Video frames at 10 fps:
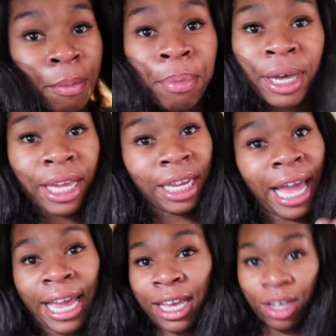but
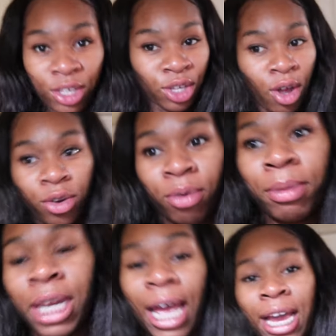like y'all know
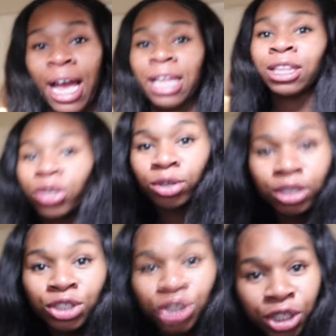me like i
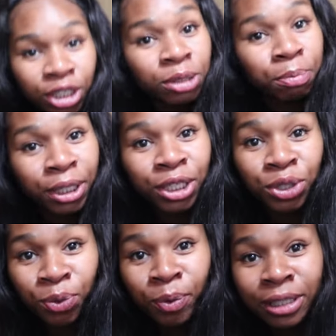literally just be
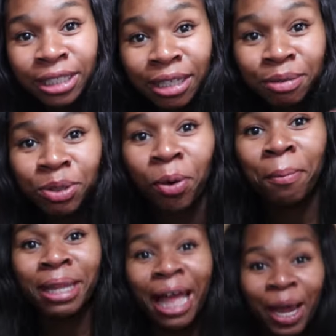doing stuff so
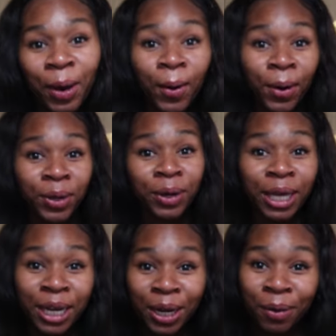don't be like girl you
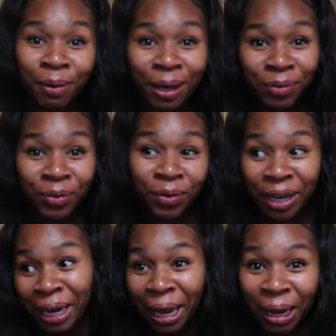need to do this you
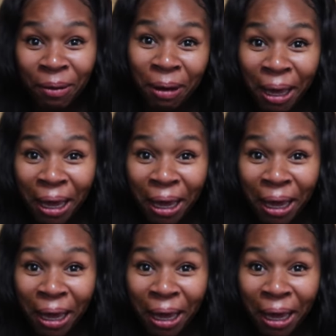need to do